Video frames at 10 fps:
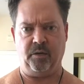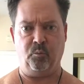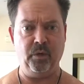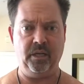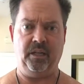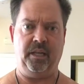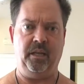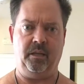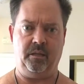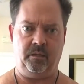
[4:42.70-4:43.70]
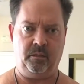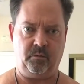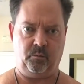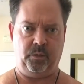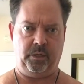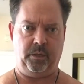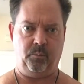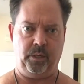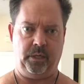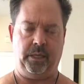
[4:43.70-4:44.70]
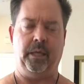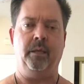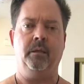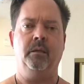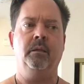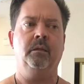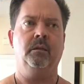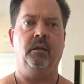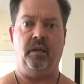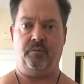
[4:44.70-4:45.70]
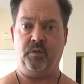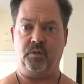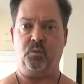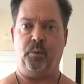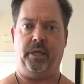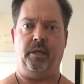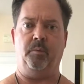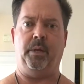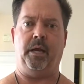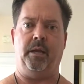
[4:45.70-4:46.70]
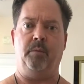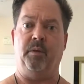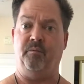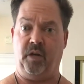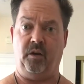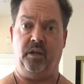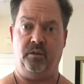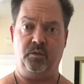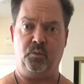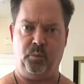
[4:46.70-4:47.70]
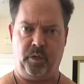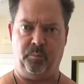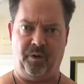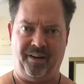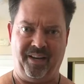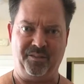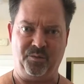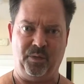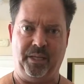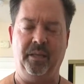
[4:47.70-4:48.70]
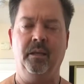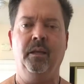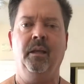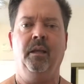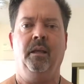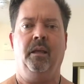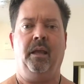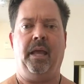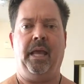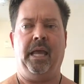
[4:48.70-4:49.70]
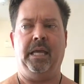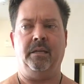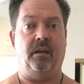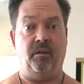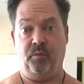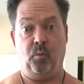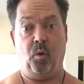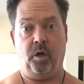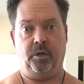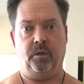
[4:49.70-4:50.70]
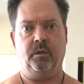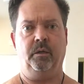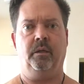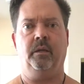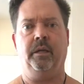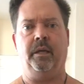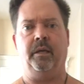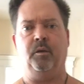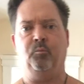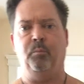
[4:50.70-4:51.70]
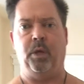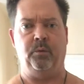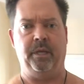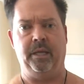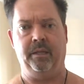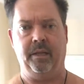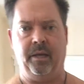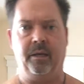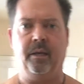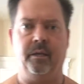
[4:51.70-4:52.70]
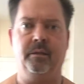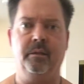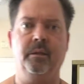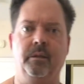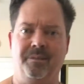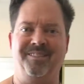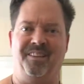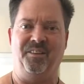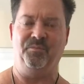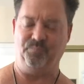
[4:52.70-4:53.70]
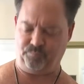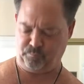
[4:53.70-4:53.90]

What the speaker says: really, really, really love to swim, and I am a very good swimmer, actually. And I love the water and boating and that kind of thing. So,